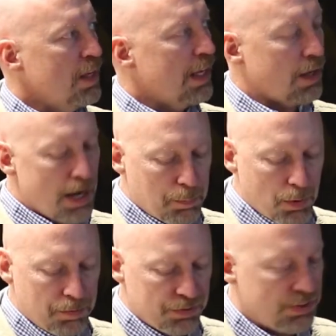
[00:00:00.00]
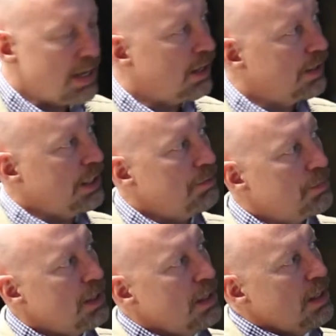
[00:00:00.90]
And hyperfrontality.
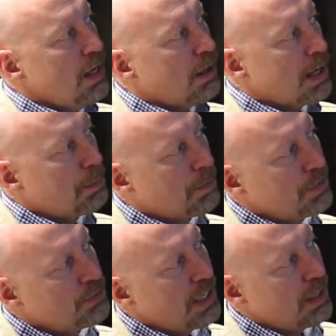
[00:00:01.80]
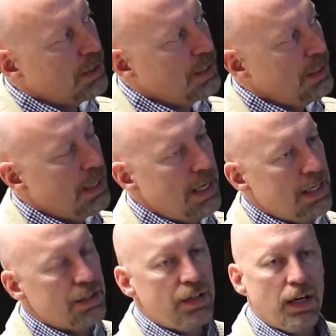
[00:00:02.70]
Hyperfrontality
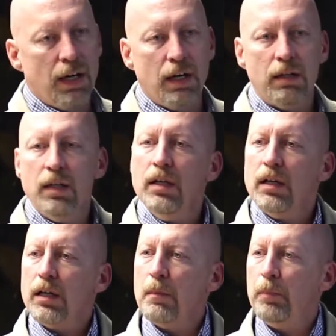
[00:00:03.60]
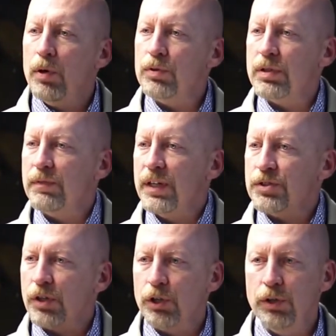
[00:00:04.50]
and
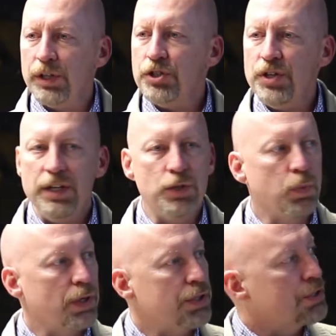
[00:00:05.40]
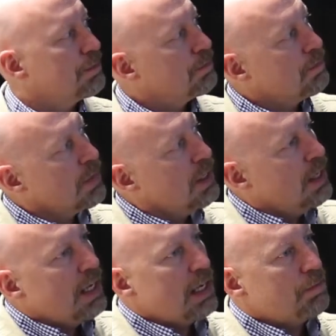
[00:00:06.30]
compulsiveness are good exchange words.
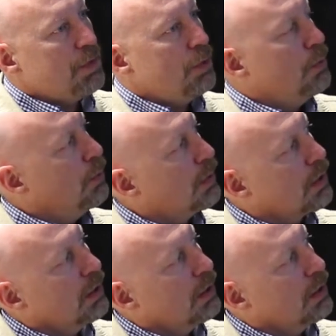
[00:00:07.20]
And if you,